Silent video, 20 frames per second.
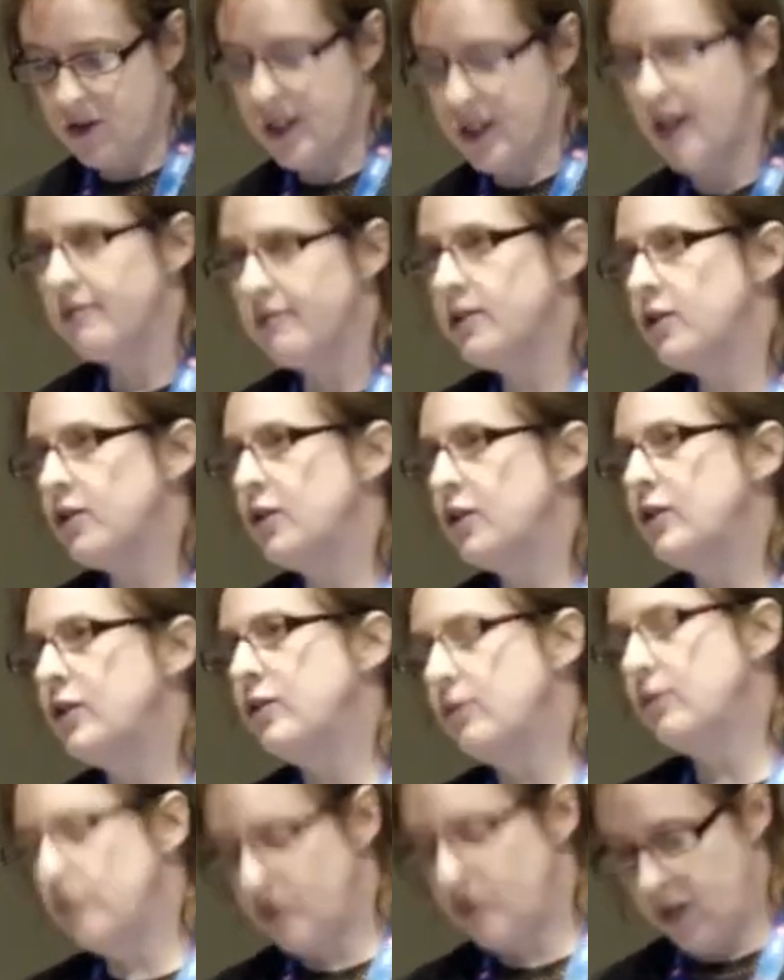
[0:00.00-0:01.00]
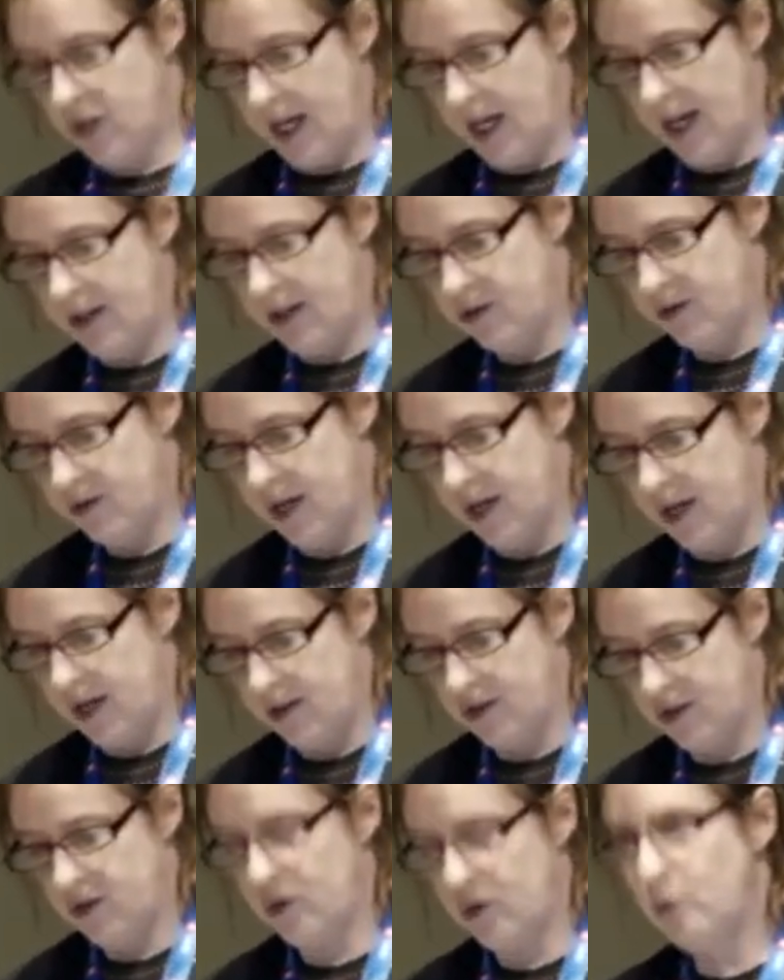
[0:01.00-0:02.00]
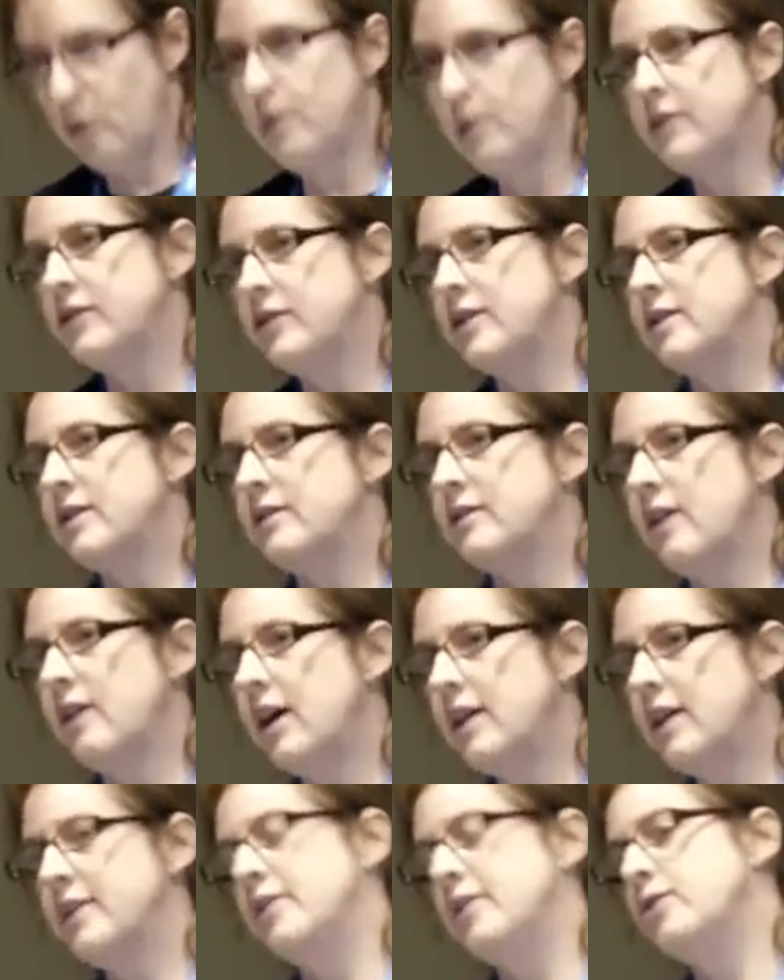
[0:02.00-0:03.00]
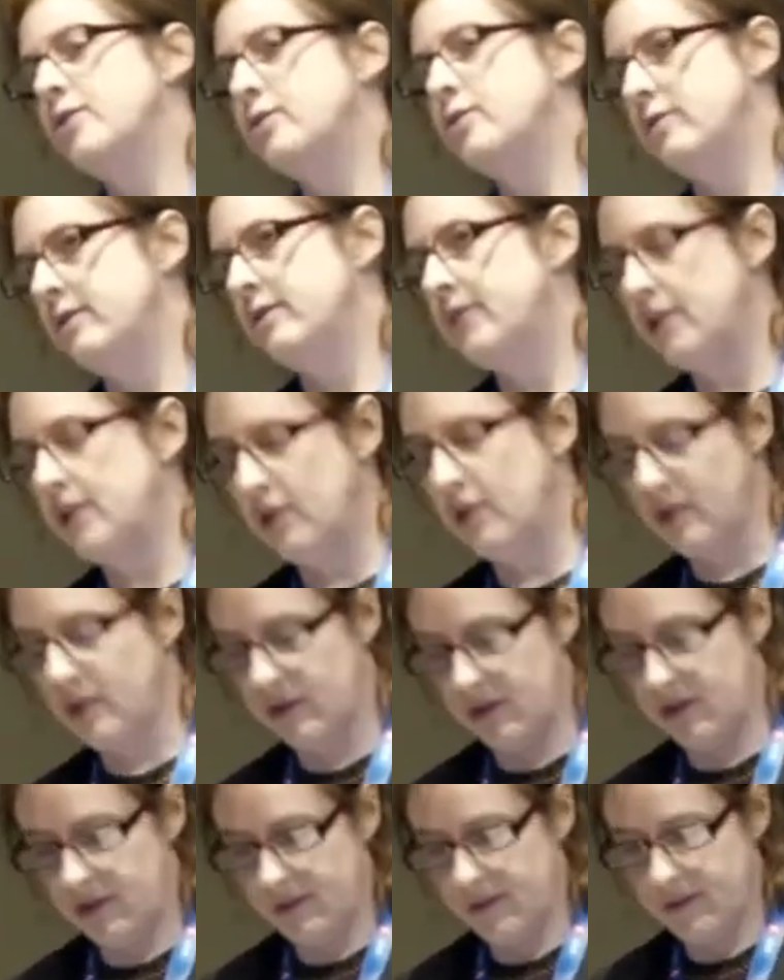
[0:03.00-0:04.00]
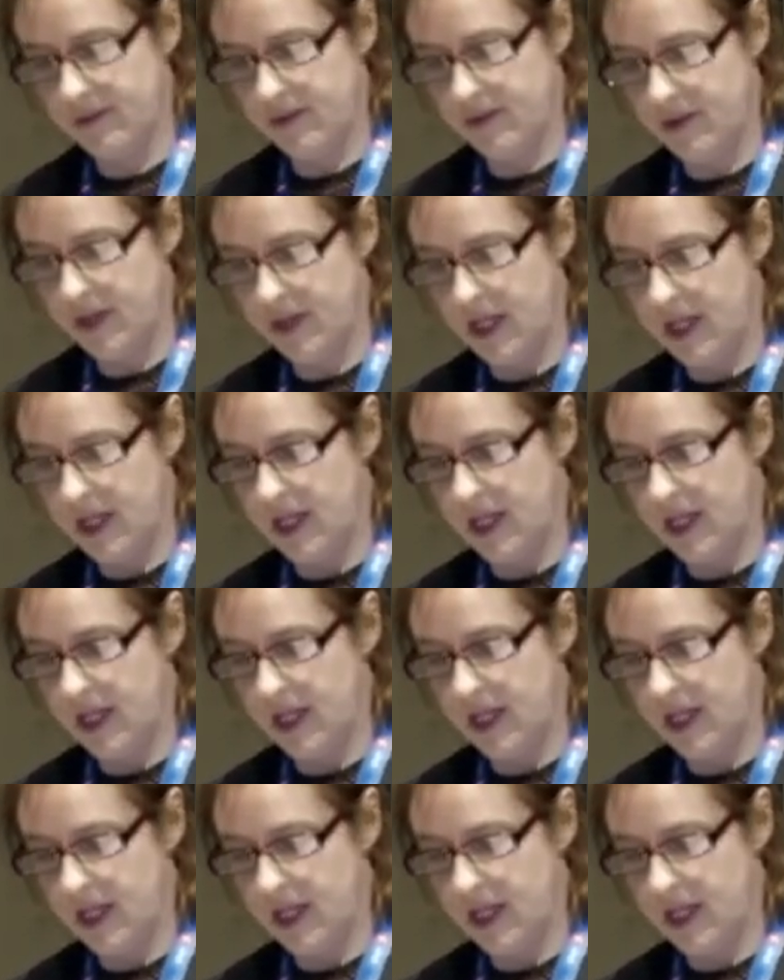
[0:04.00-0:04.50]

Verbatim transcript: geology covers a huge age range, almost the entire history of the Earth.